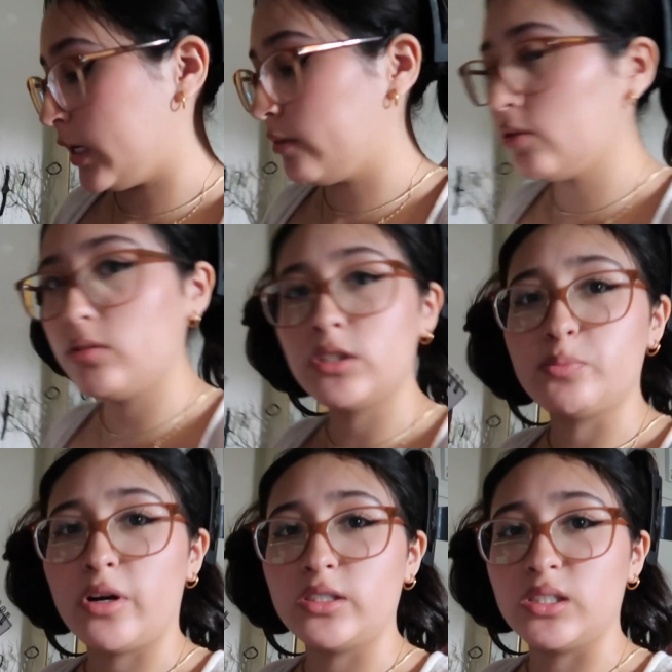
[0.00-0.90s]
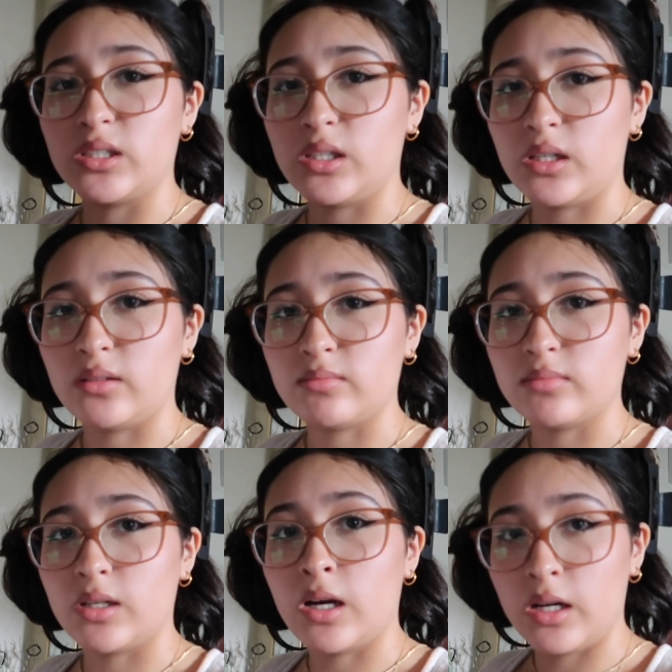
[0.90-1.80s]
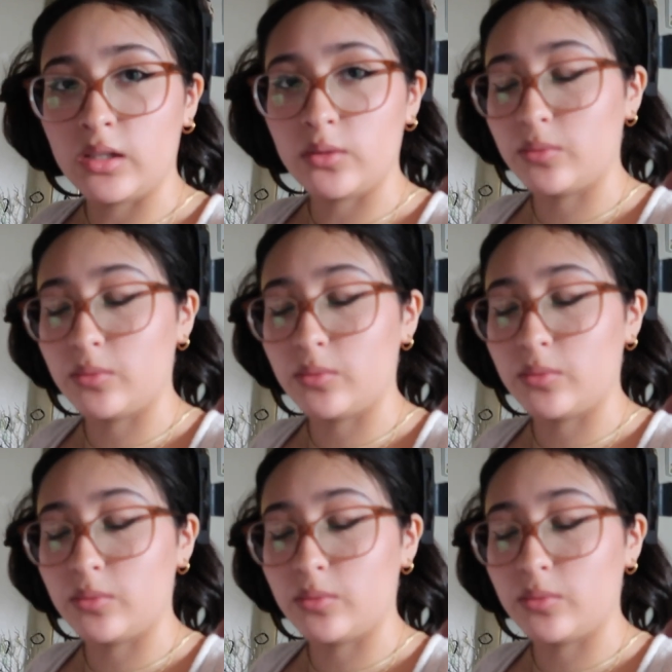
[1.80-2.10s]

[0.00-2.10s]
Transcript: I have to do this project thing, another